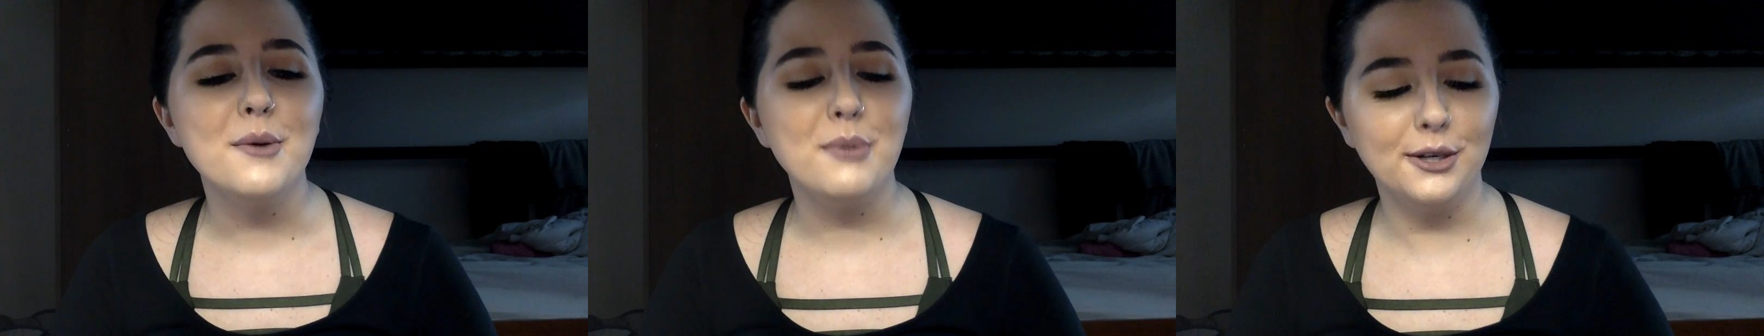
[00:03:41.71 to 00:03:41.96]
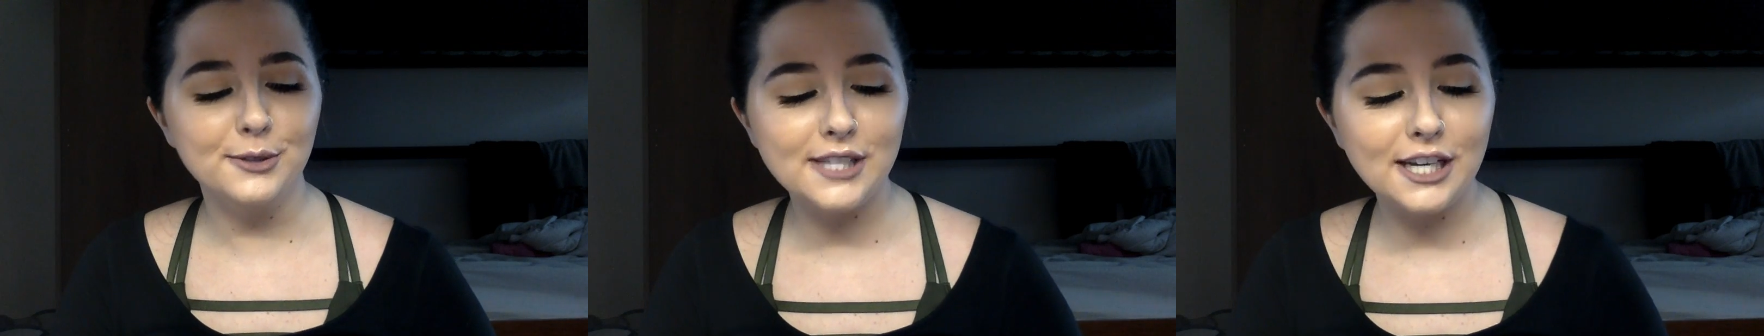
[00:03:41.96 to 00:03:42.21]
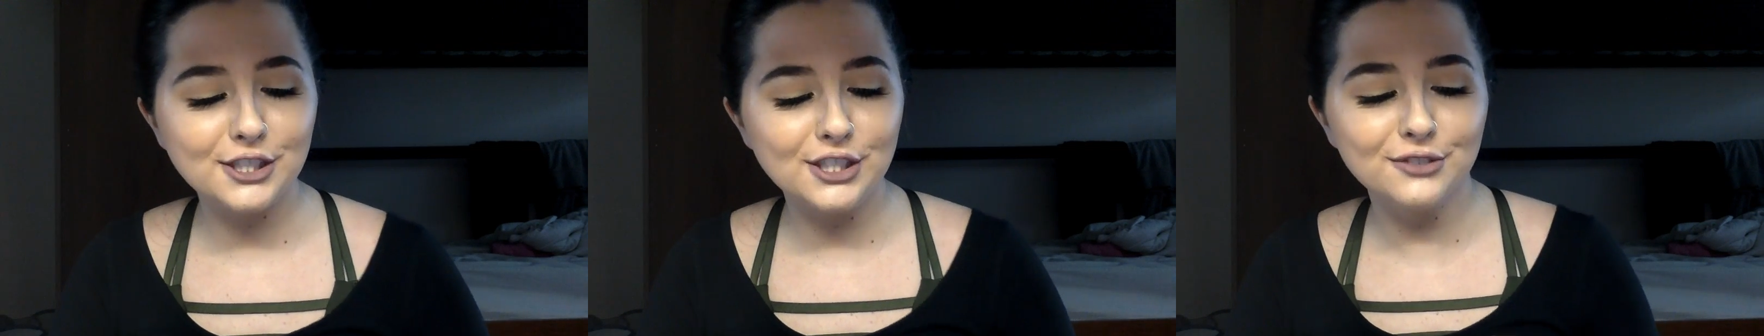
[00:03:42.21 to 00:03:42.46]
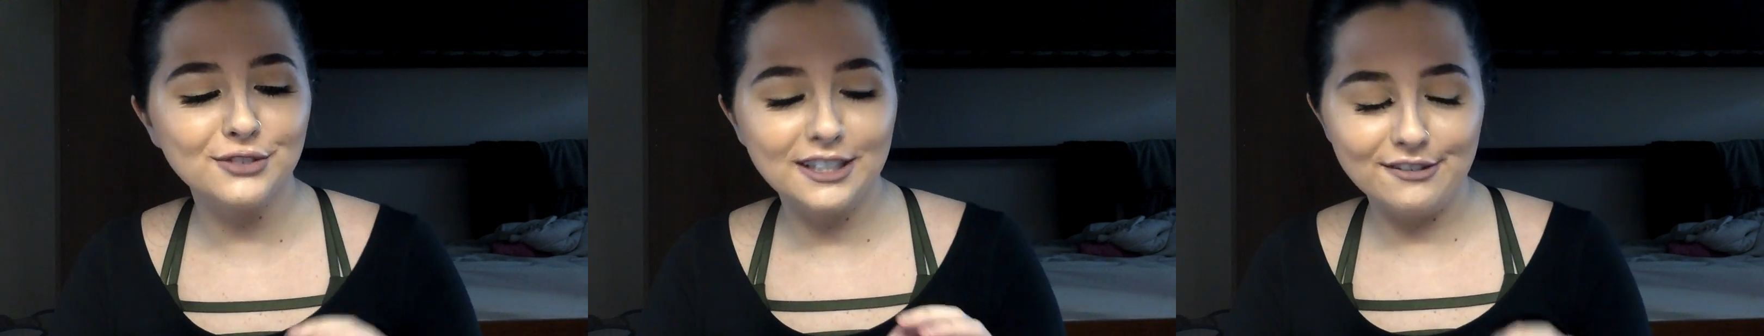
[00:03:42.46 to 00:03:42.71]
But it was
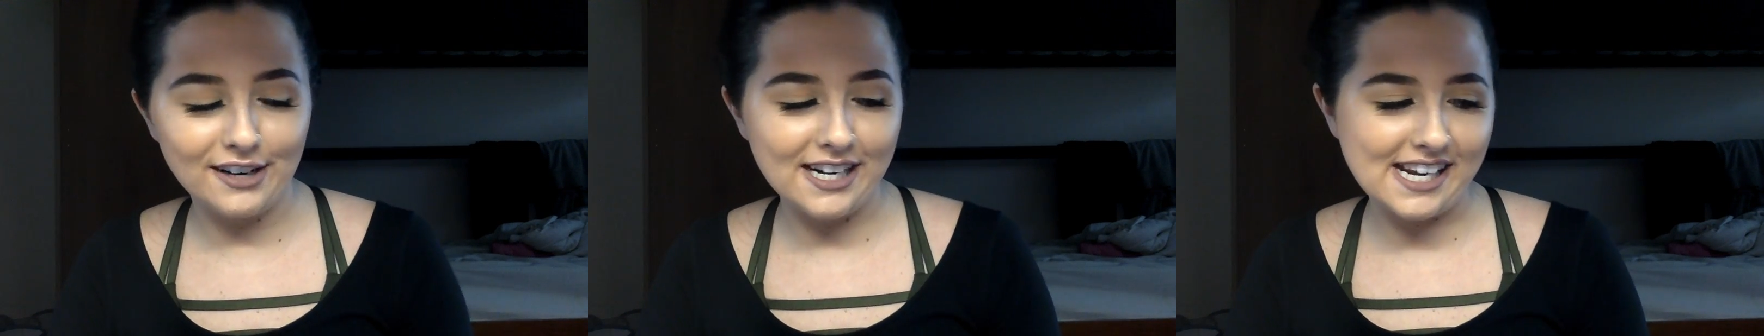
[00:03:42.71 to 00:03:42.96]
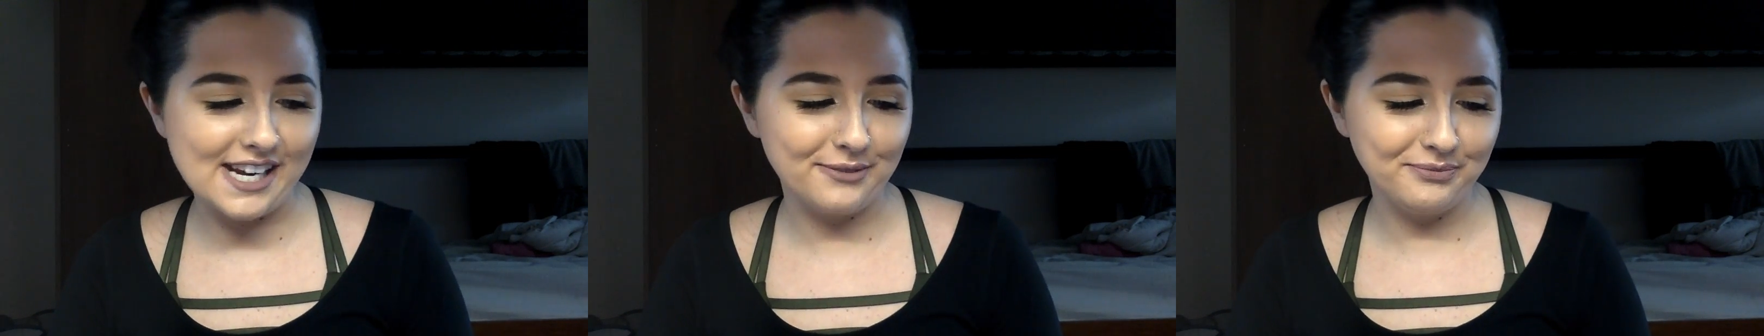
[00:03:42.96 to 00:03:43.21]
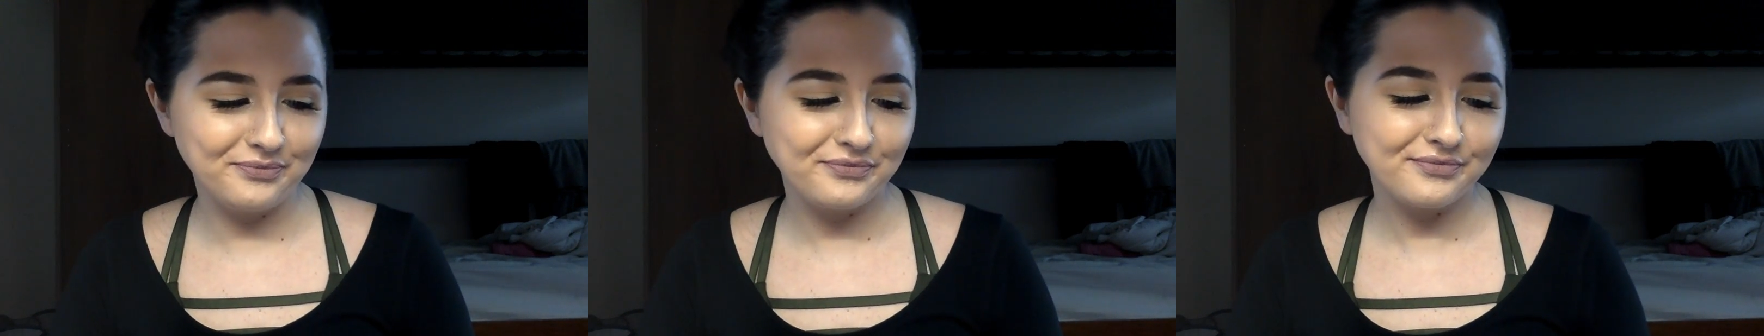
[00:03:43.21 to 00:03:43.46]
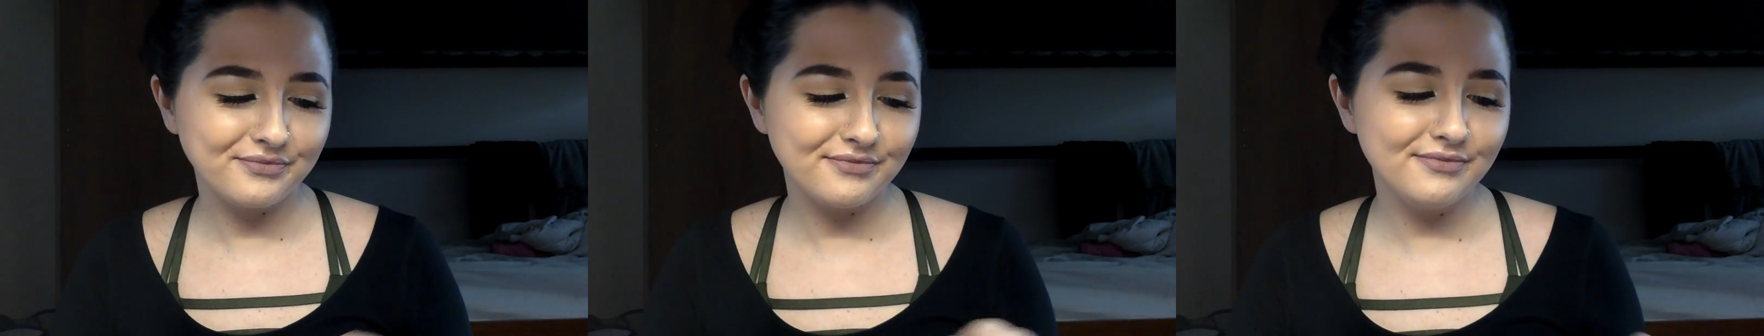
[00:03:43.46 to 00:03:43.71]
actually really funny.
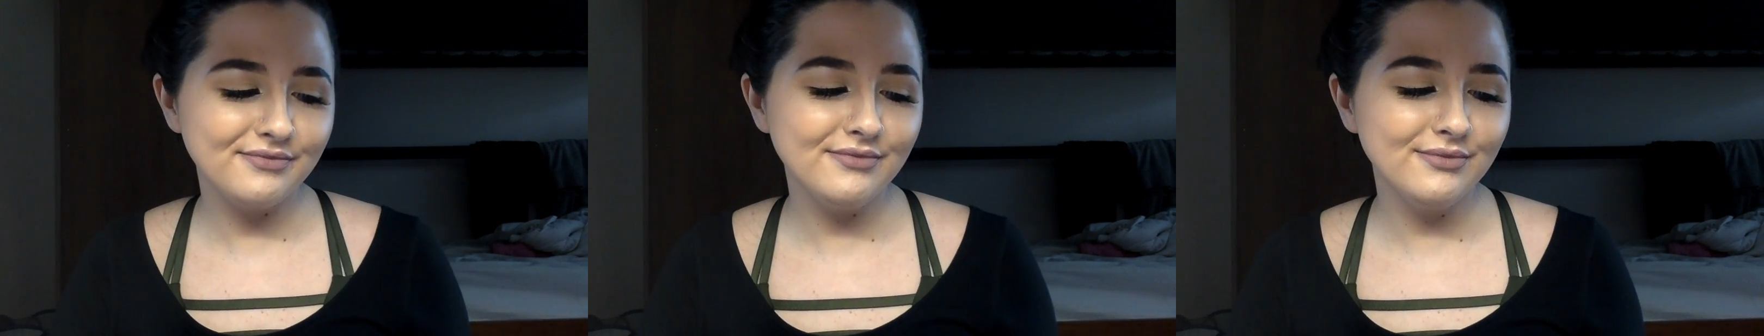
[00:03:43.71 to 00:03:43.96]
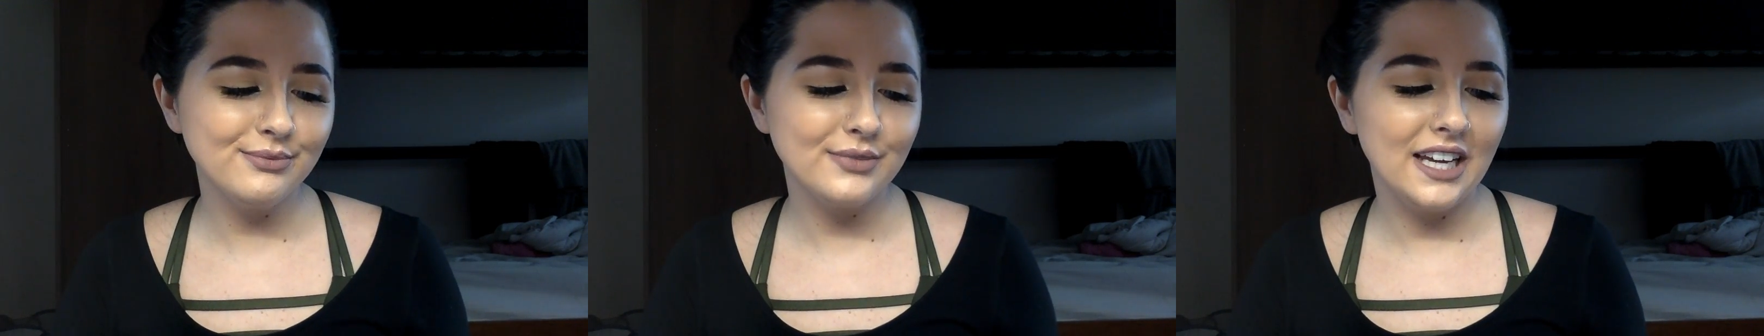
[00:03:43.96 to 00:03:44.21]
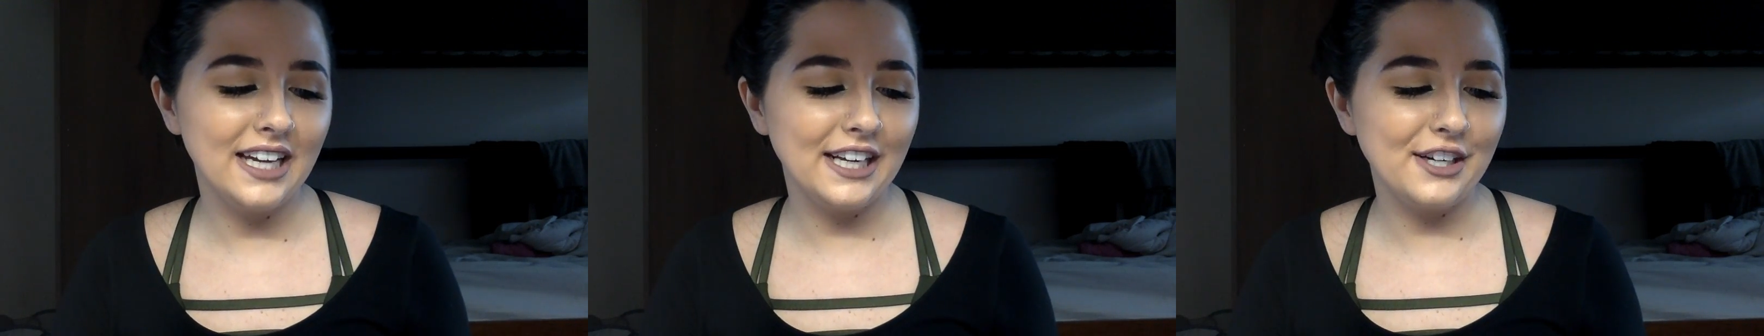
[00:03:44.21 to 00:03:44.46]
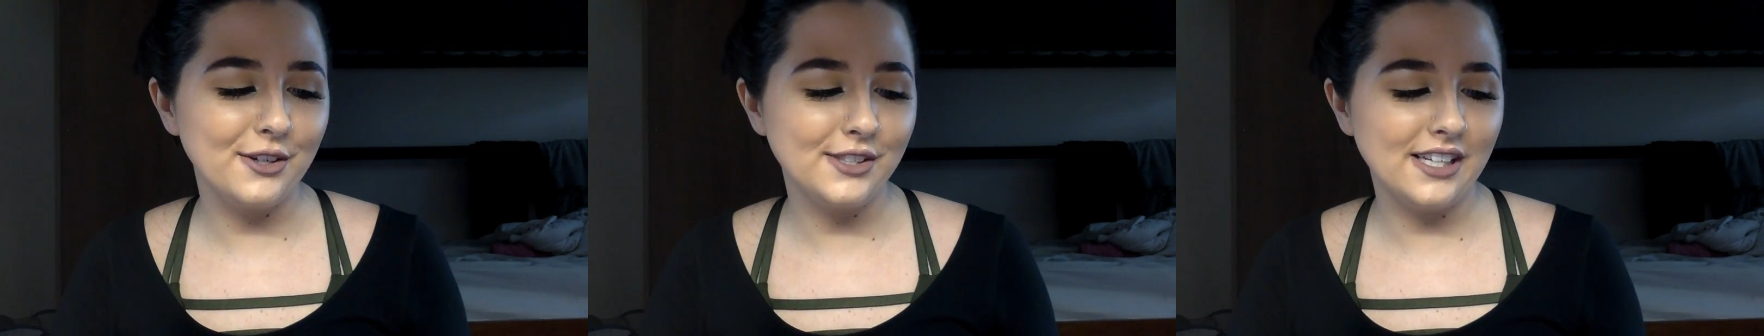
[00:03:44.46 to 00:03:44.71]
And I
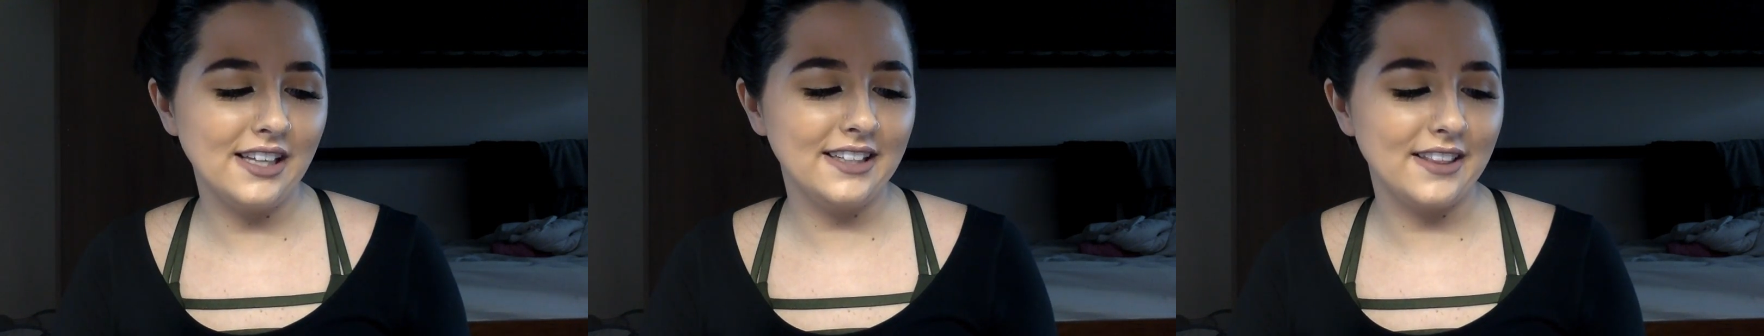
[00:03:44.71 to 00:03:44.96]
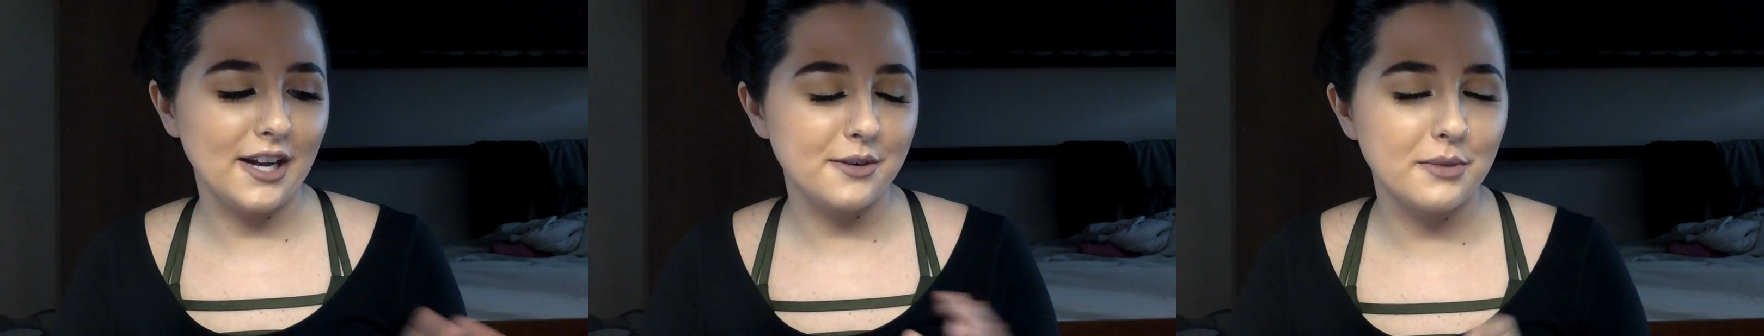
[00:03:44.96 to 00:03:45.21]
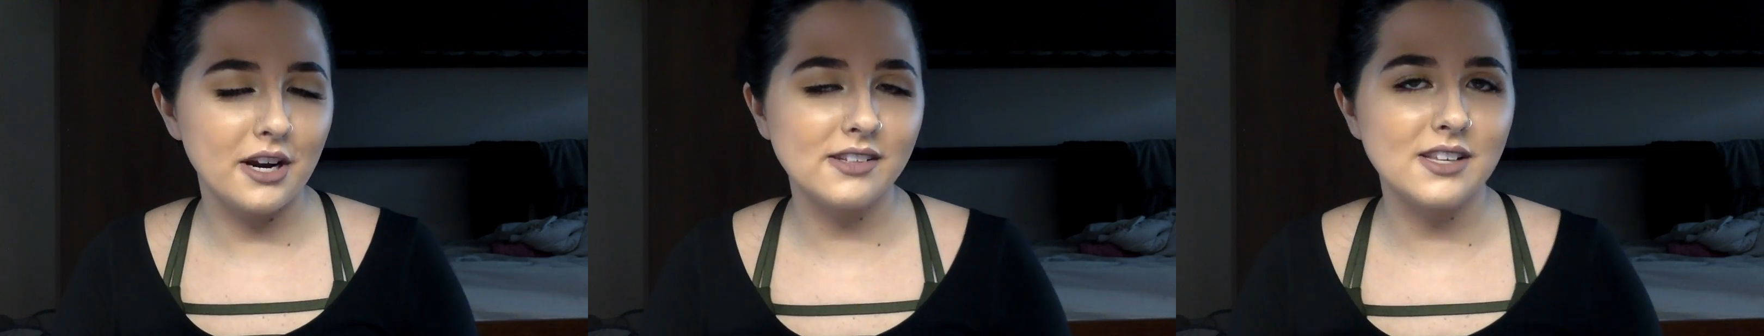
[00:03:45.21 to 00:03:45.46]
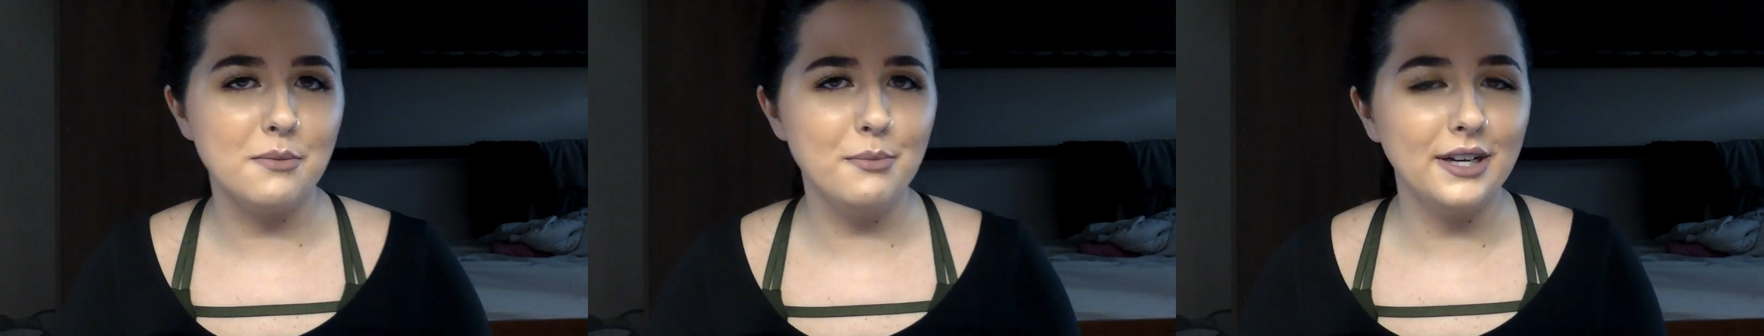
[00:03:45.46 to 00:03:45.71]
know it's not like that embarrassing,